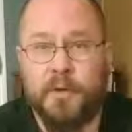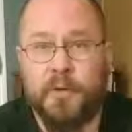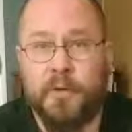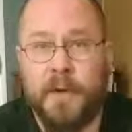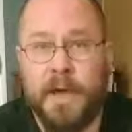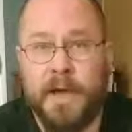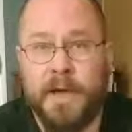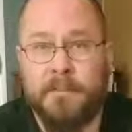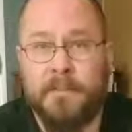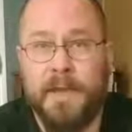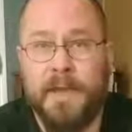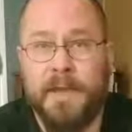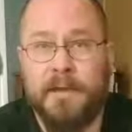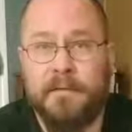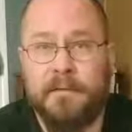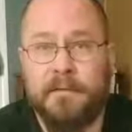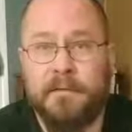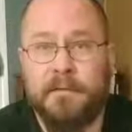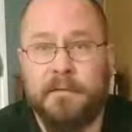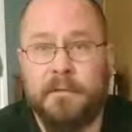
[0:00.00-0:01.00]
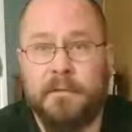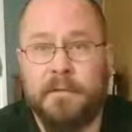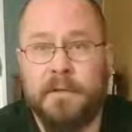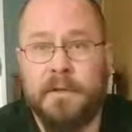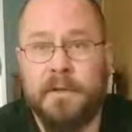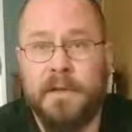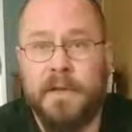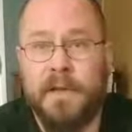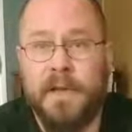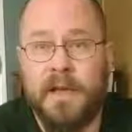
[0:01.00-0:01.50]
who had been
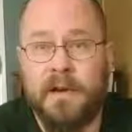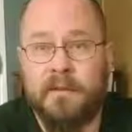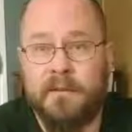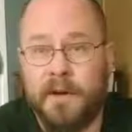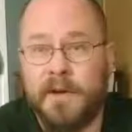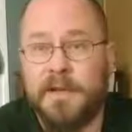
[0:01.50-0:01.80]
in a